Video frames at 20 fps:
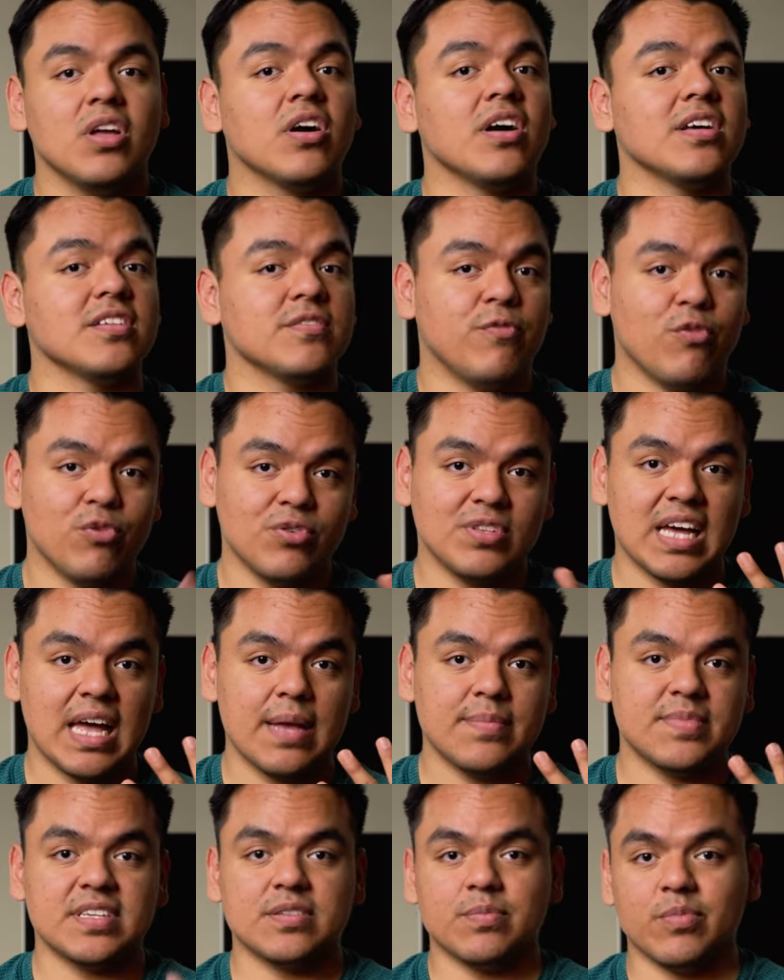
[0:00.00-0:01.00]
costs 4
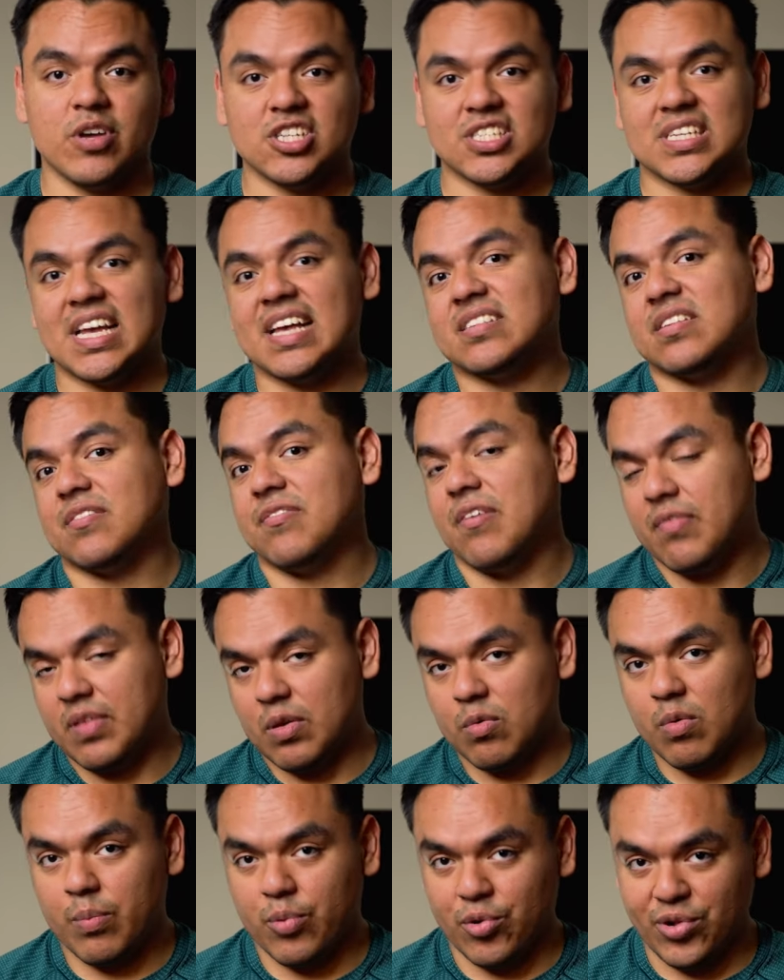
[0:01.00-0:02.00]
times as much as the 50
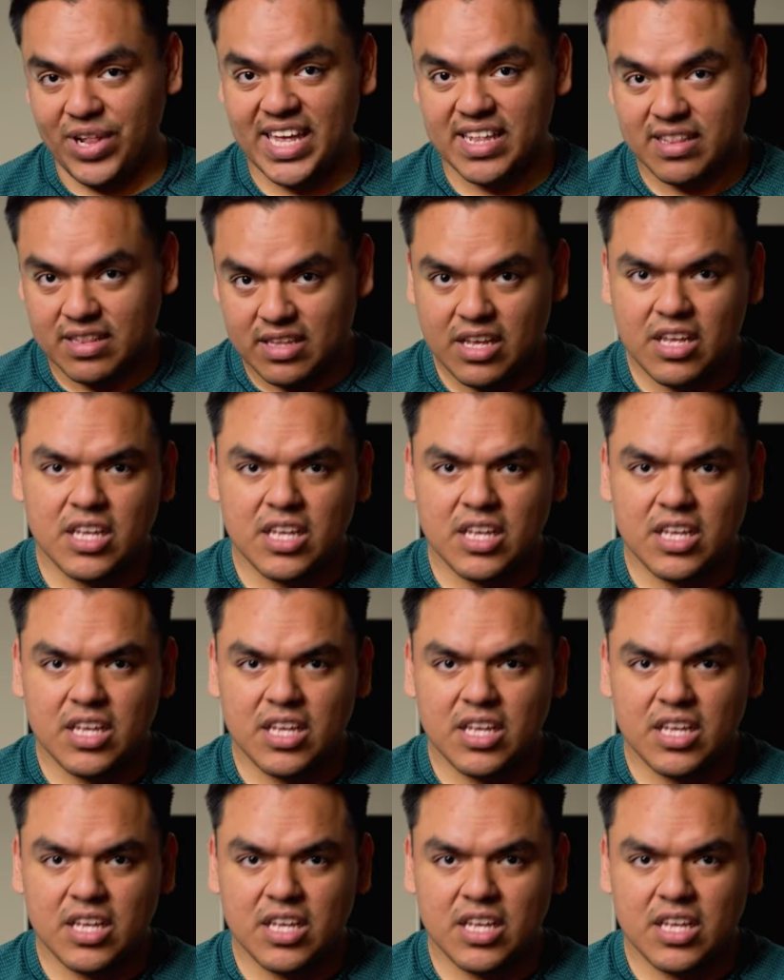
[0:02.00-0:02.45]
1.8.